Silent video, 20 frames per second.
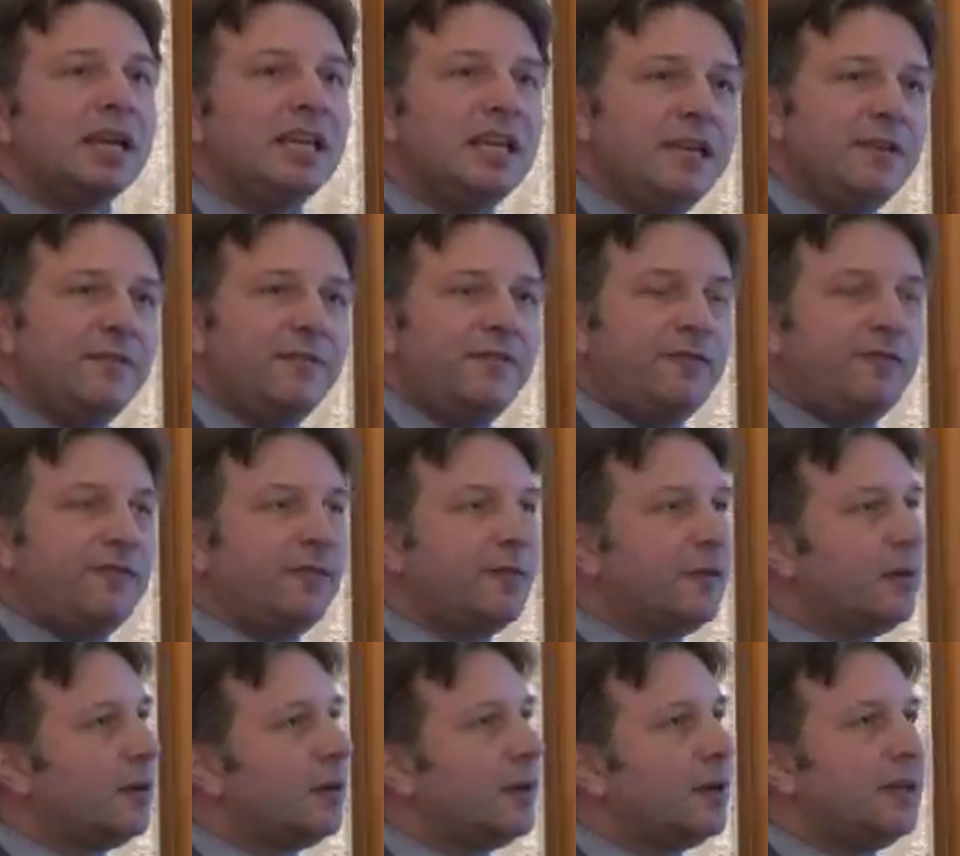If
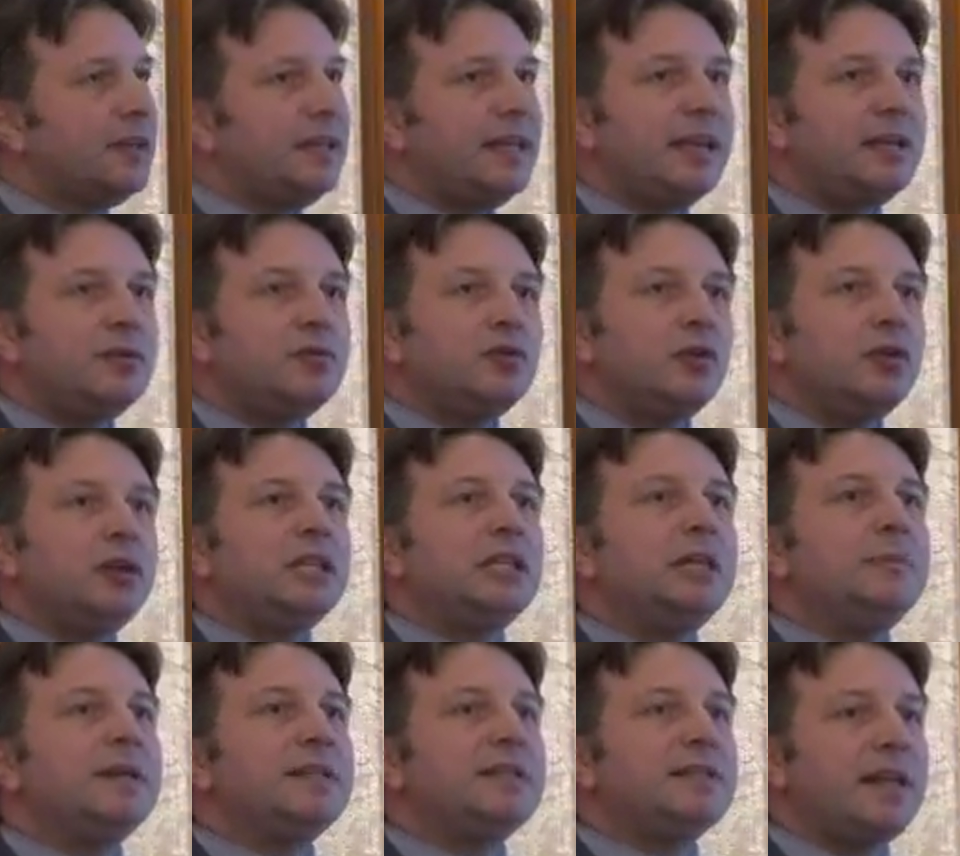there is going
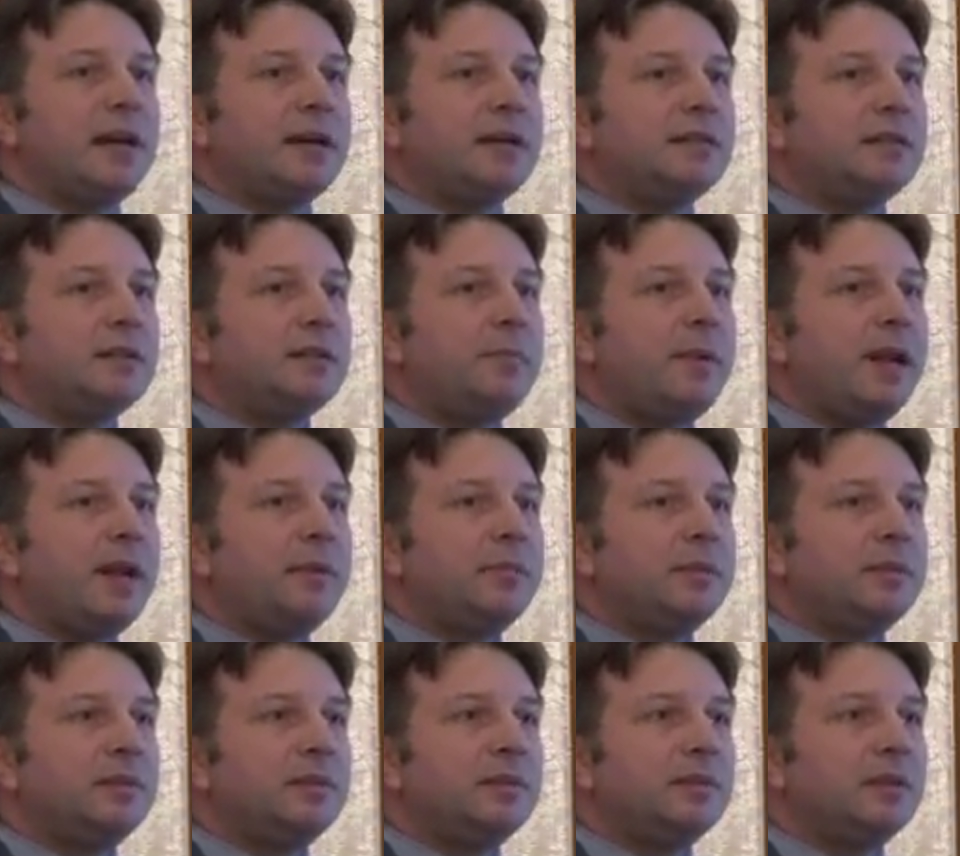to be a secondary
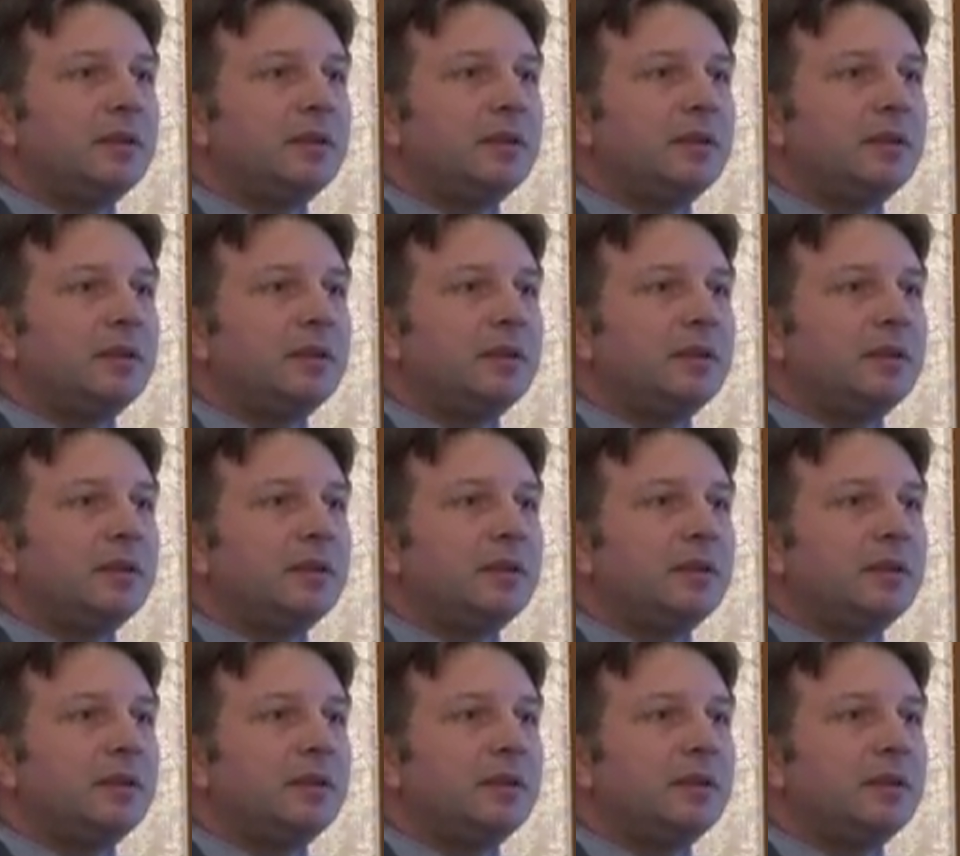payment,